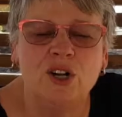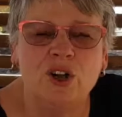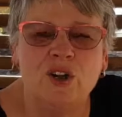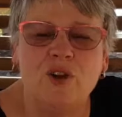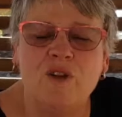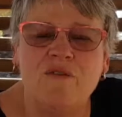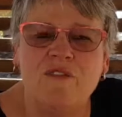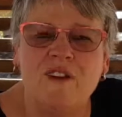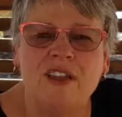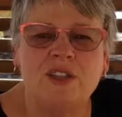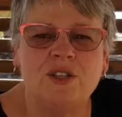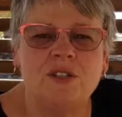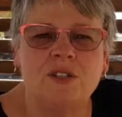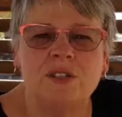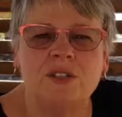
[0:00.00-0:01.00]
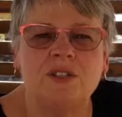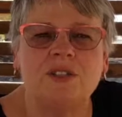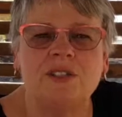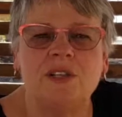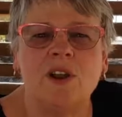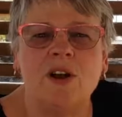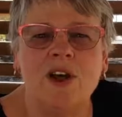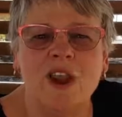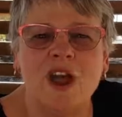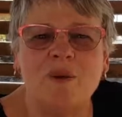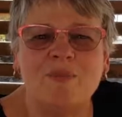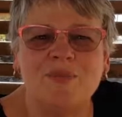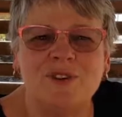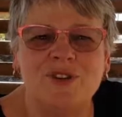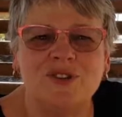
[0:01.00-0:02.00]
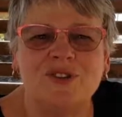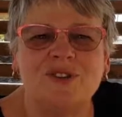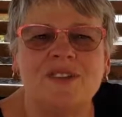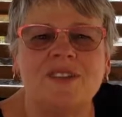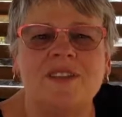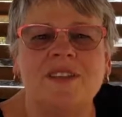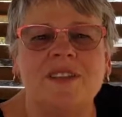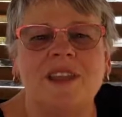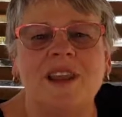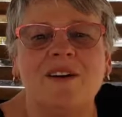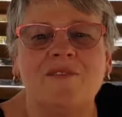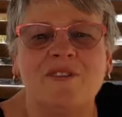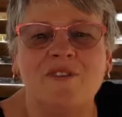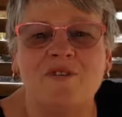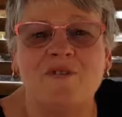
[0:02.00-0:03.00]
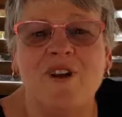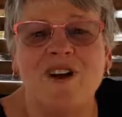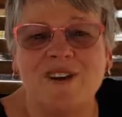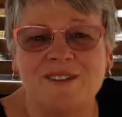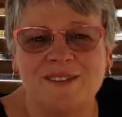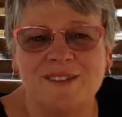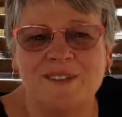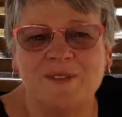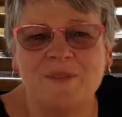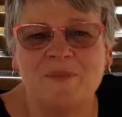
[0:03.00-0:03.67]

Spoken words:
her face used to just light up and you could see the love in her eyes.